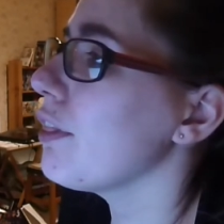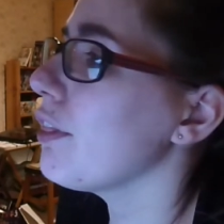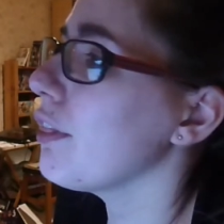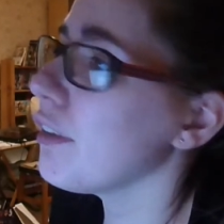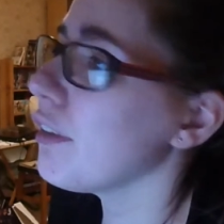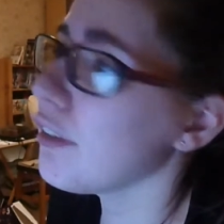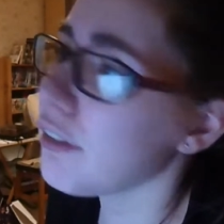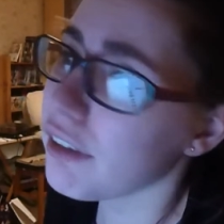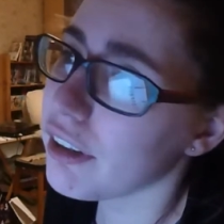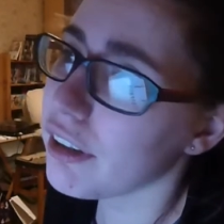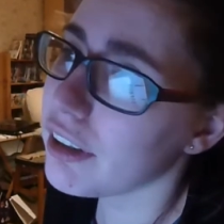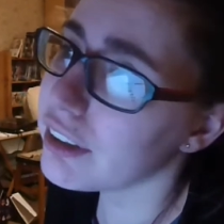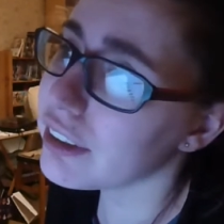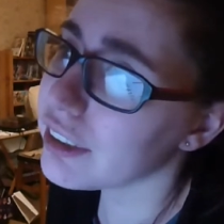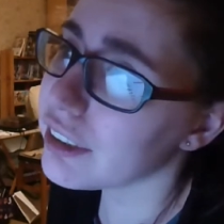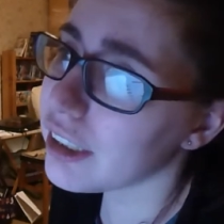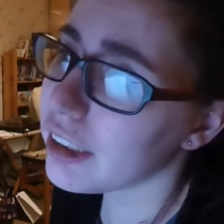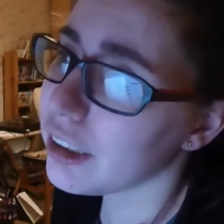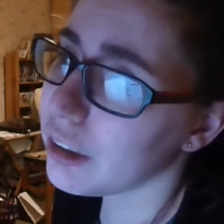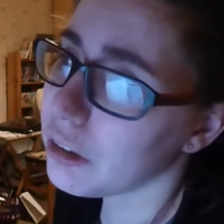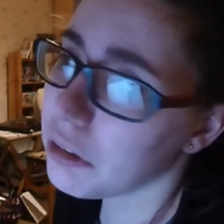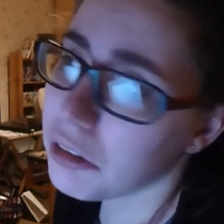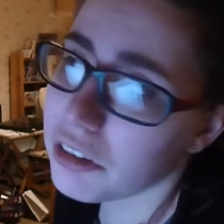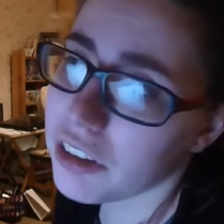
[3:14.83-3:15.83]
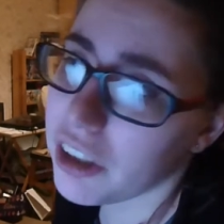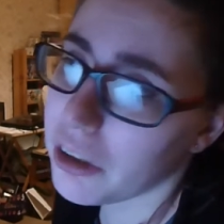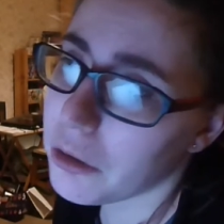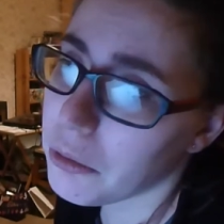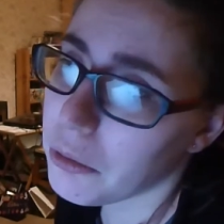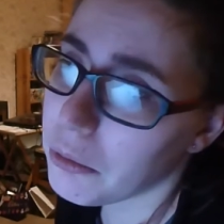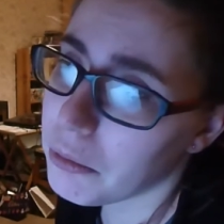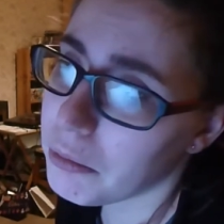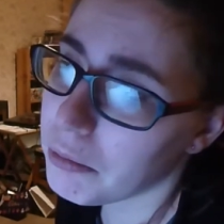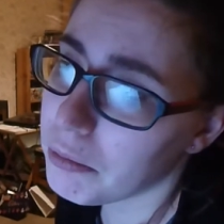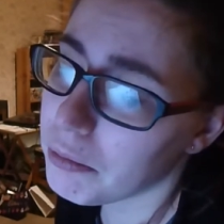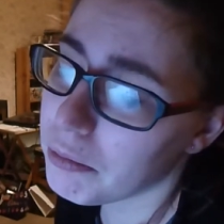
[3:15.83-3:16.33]
There are things I'd looked out
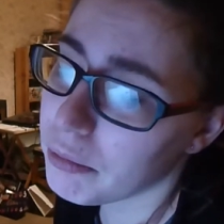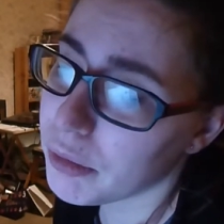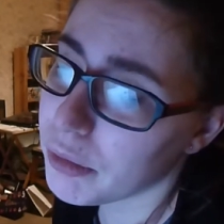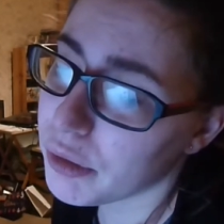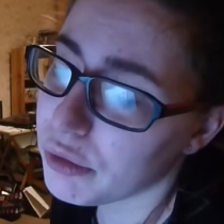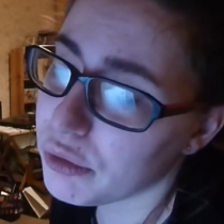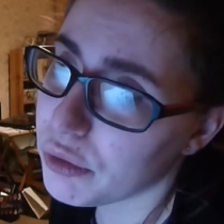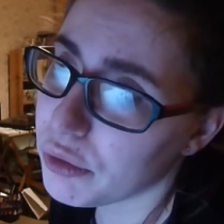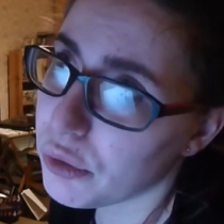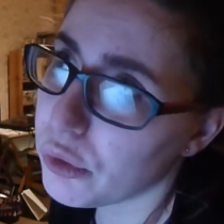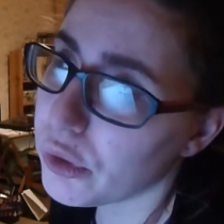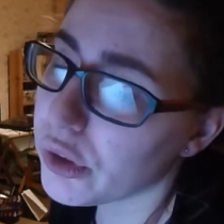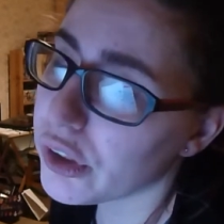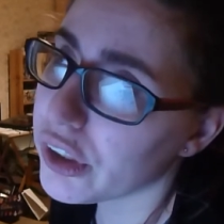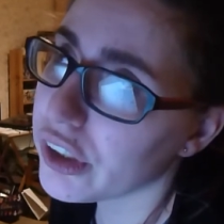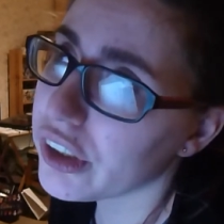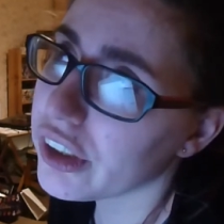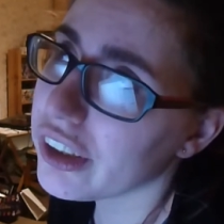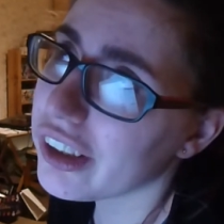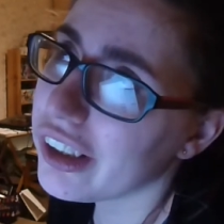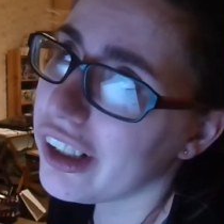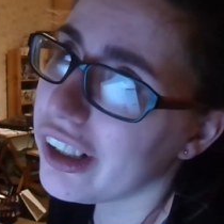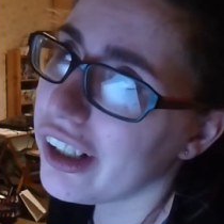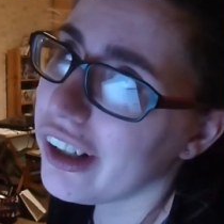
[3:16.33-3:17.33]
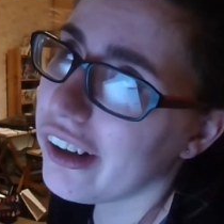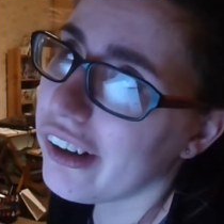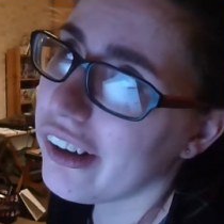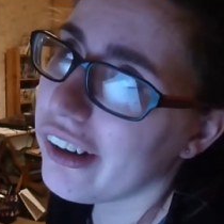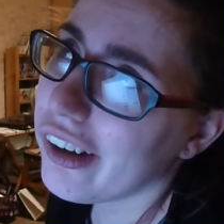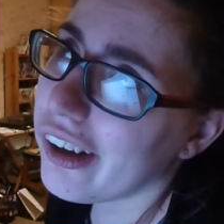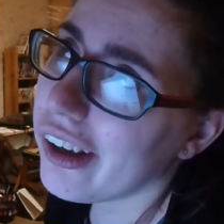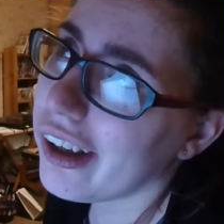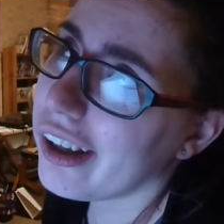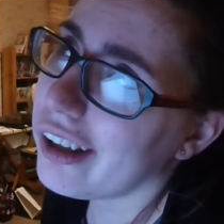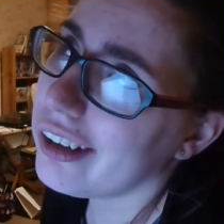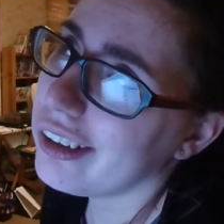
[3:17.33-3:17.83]
before
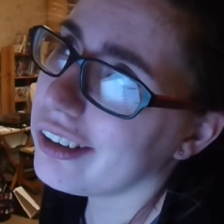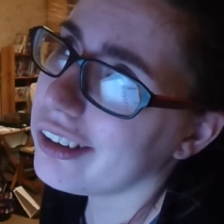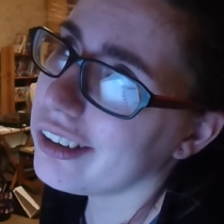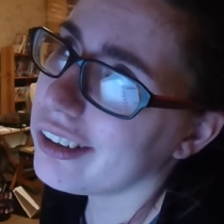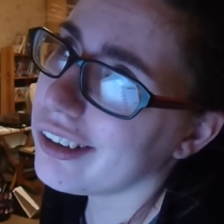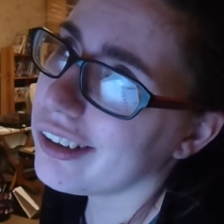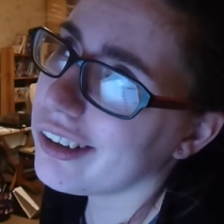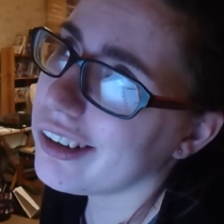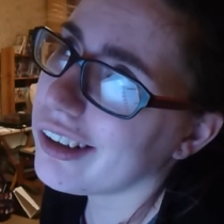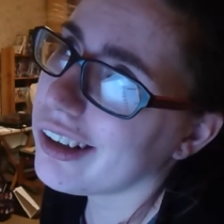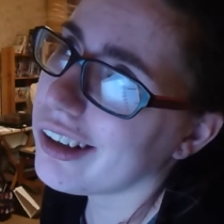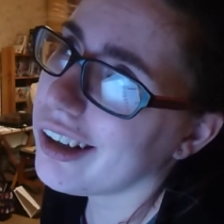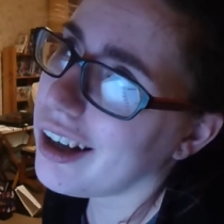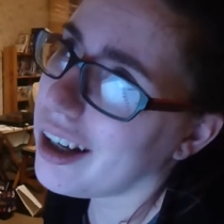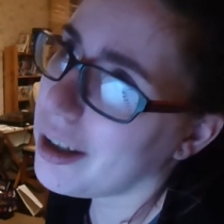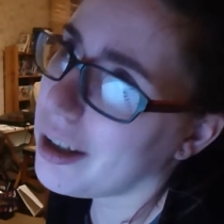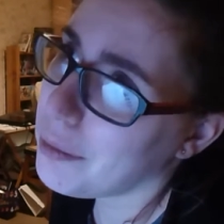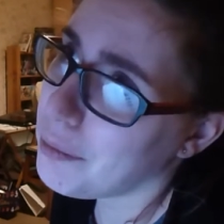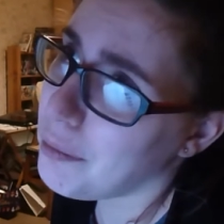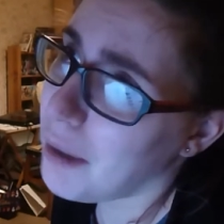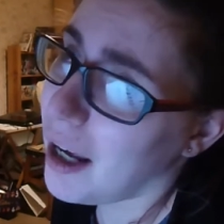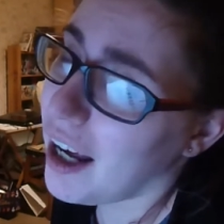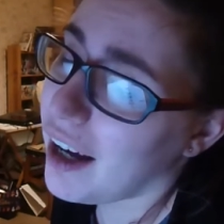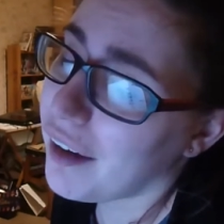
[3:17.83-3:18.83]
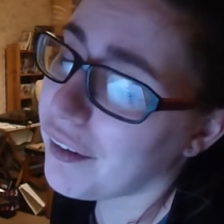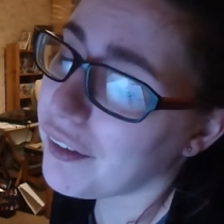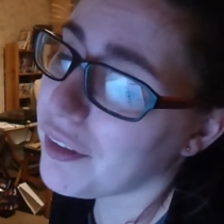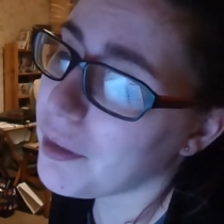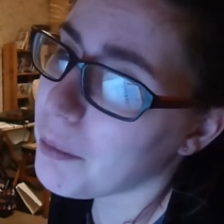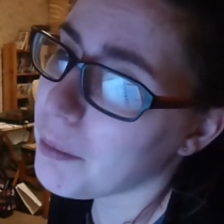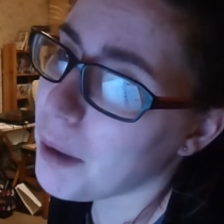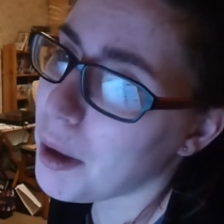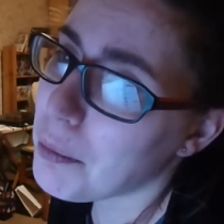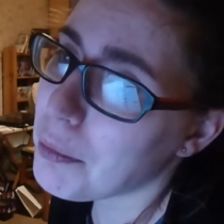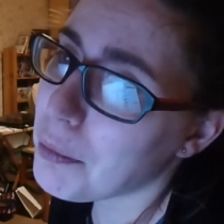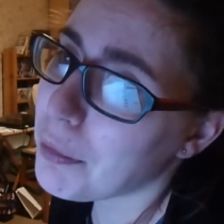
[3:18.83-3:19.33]
and I'd bagged
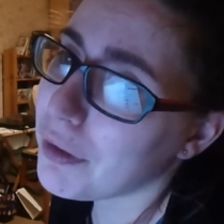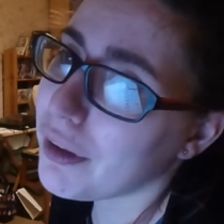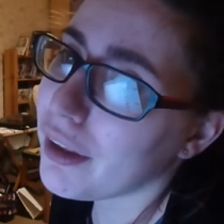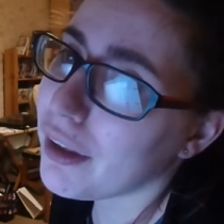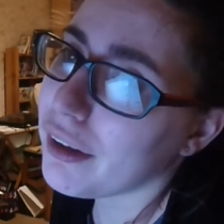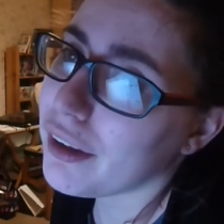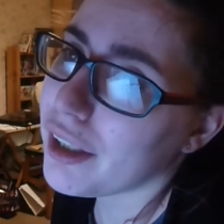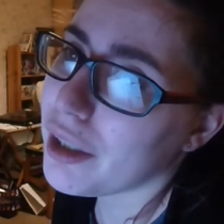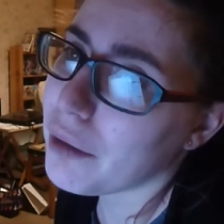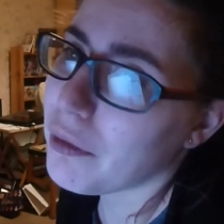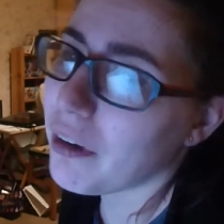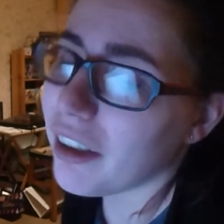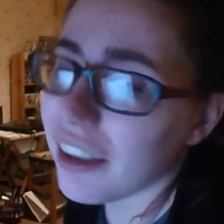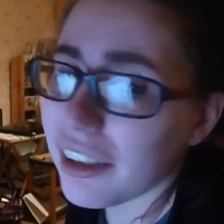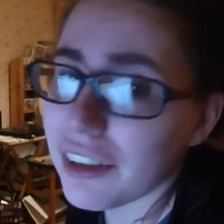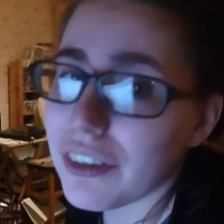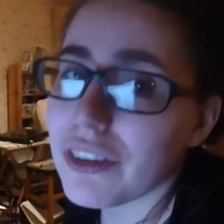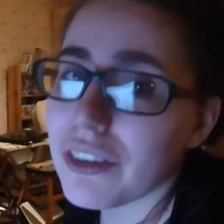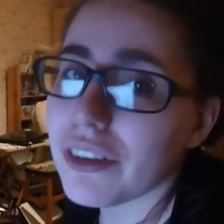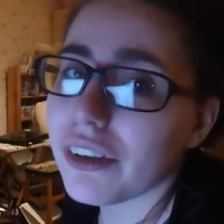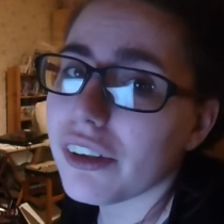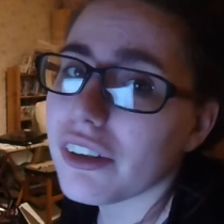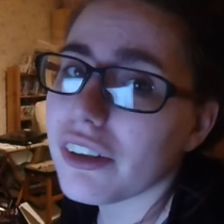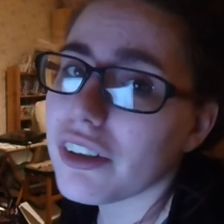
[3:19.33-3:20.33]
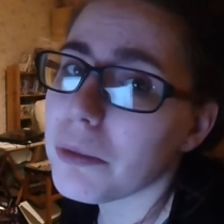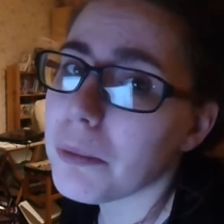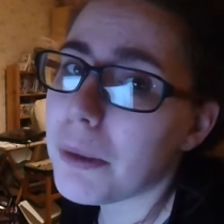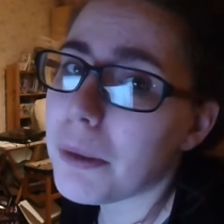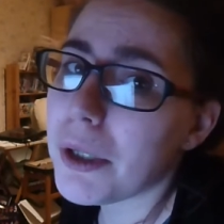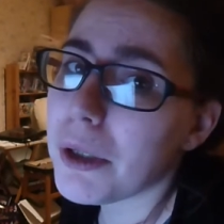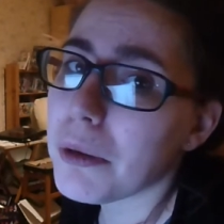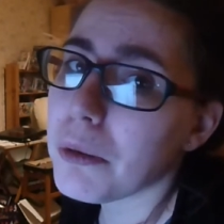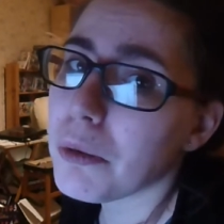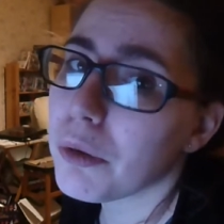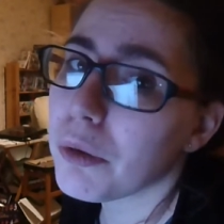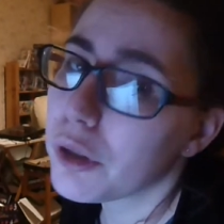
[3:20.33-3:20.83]
them up and then they went into the
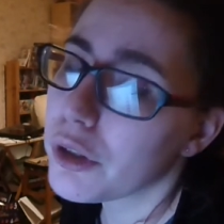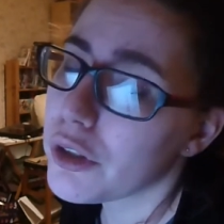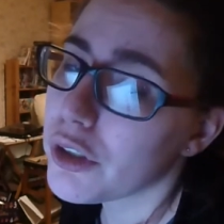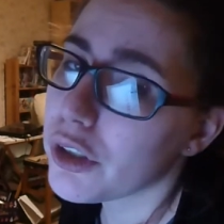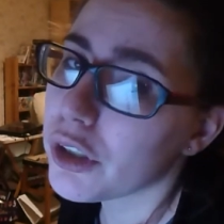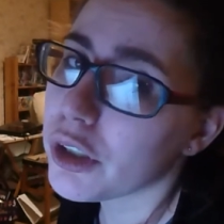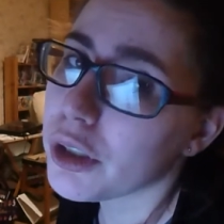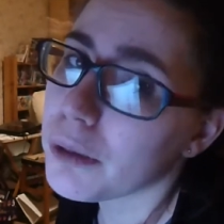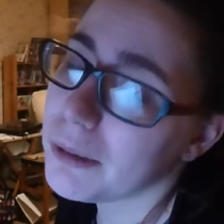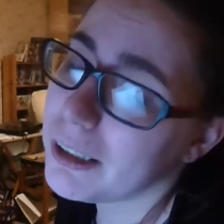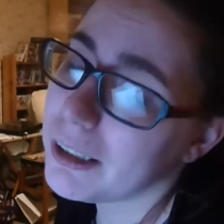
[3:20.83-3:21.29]
spare wardrobe